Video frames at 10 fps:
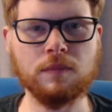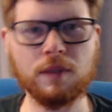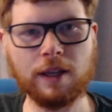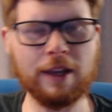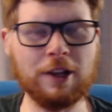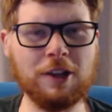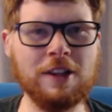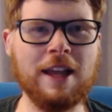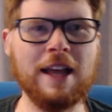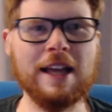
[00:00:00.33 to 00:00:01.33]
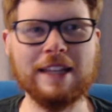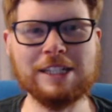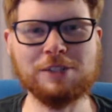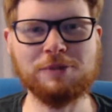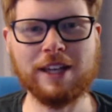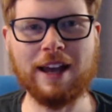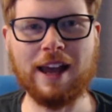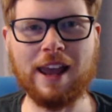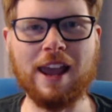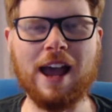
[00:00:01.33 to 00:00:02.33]
Hi all. Last week
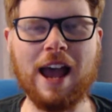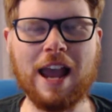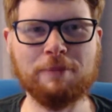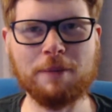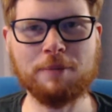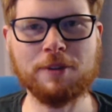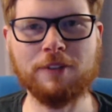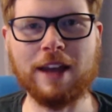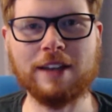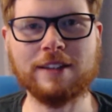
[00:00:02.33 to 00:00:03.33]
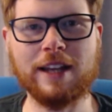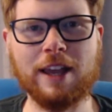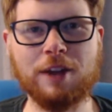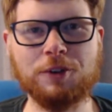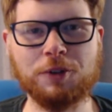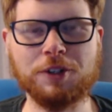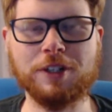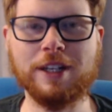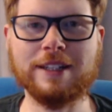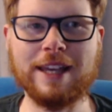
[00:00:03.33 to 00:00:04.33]
I hyped up the fact that I had ordered
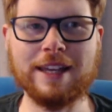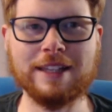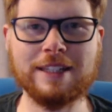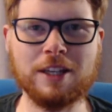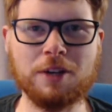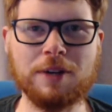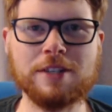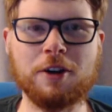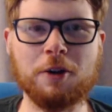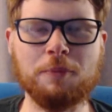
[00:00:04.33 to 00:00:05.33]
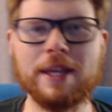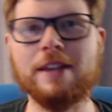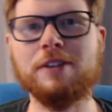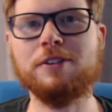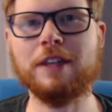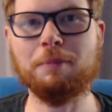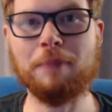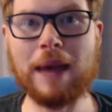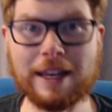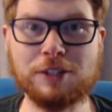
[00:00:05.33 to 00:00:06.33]
a Canon EOS RP to get
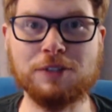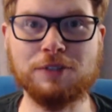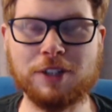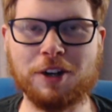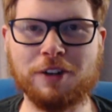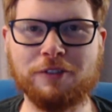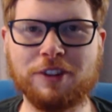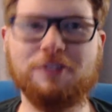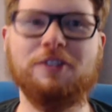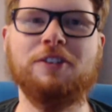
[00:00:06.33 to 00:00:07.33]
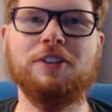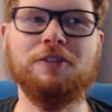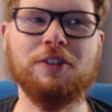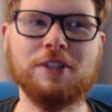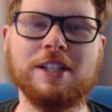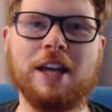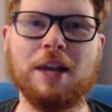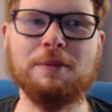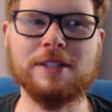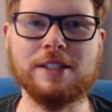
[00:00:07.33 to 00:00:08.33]
back into photography for the first
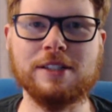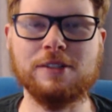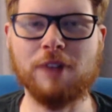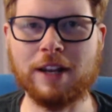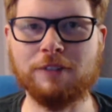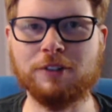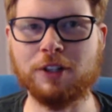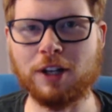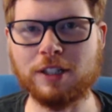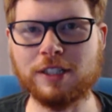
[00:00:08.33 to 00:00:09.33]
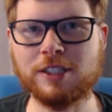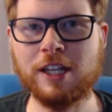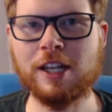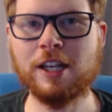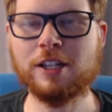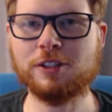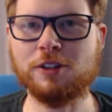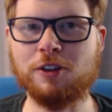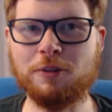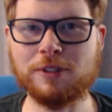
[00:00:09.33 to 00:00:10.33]
time since right after college.
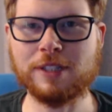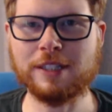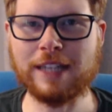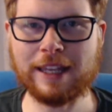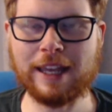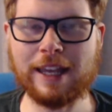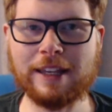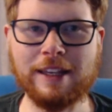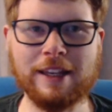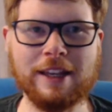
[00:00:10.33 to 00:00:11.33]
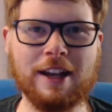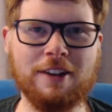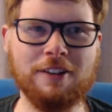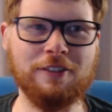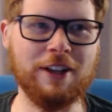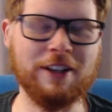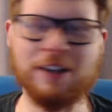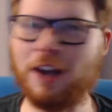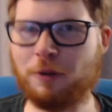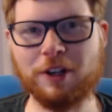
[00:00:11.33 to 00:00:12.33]
So almost a decade of
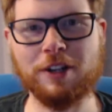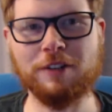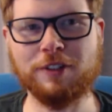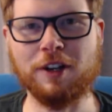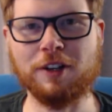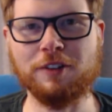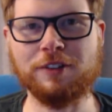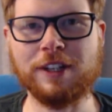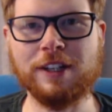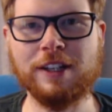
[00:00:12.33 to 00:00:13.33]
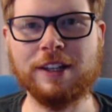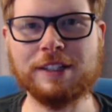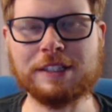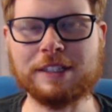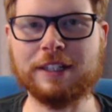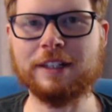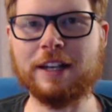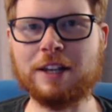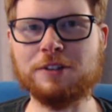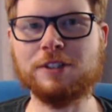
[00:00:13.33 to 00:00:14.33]
not working on photography, this thing that I
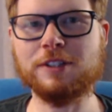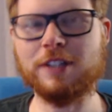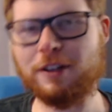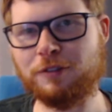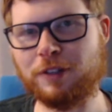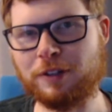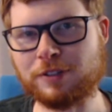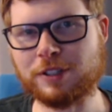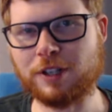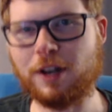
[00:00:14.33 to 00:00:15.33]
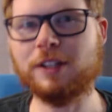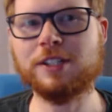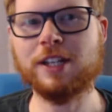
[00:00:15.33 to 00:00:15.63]
used to love while I was in college.